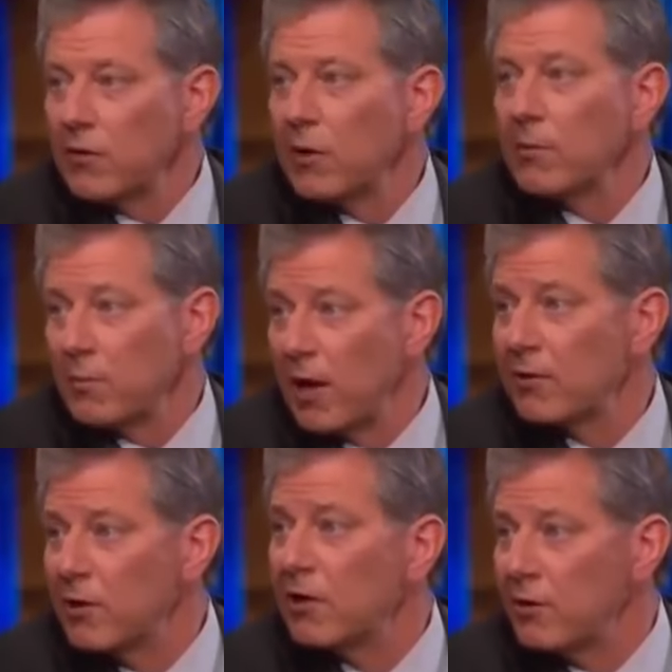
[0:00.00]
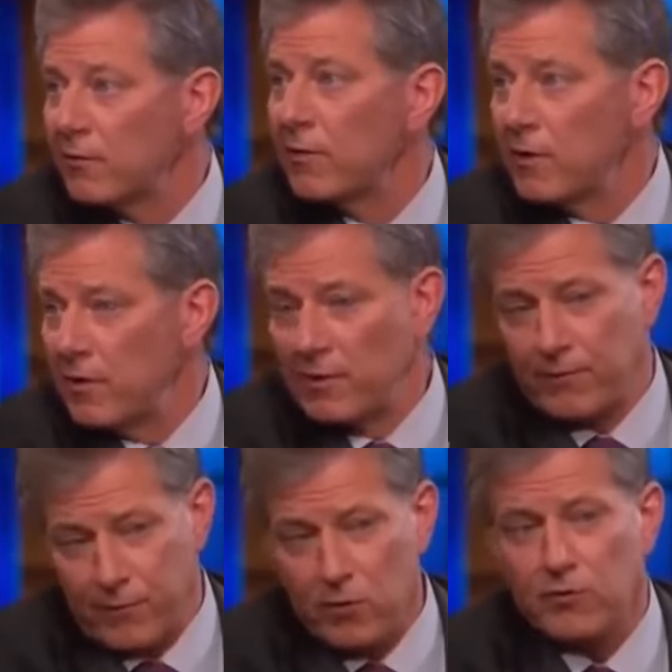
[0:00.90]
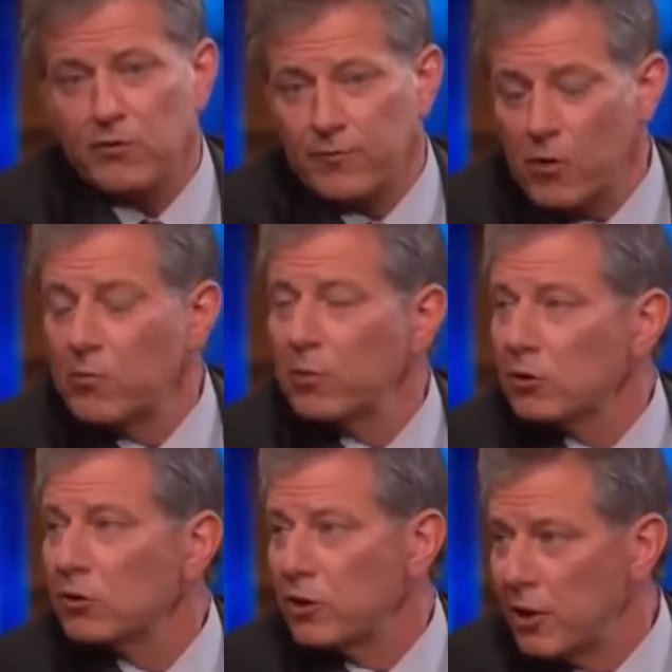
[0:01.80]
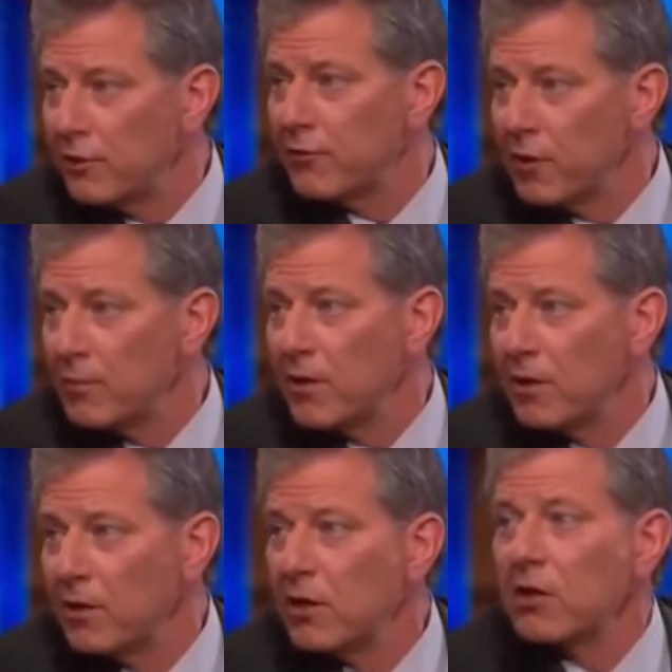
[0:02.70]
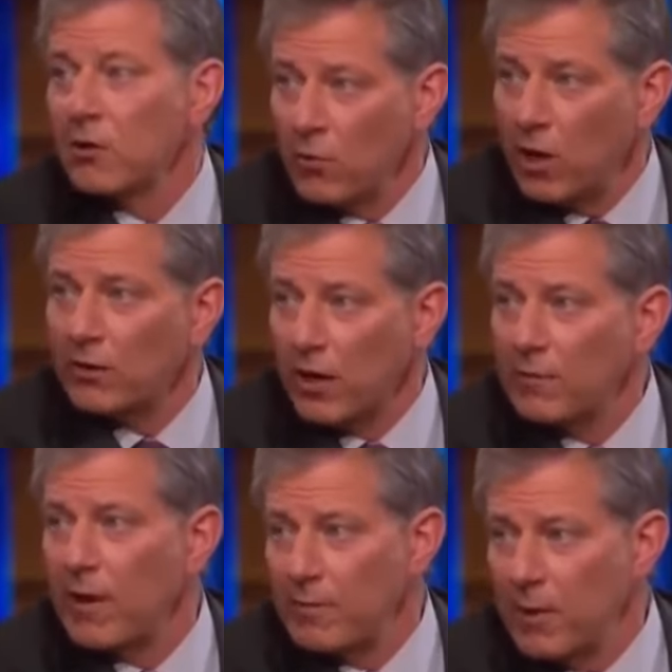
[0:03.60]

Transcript: every number, but I did in the first phone bill she hid from me. Correct. I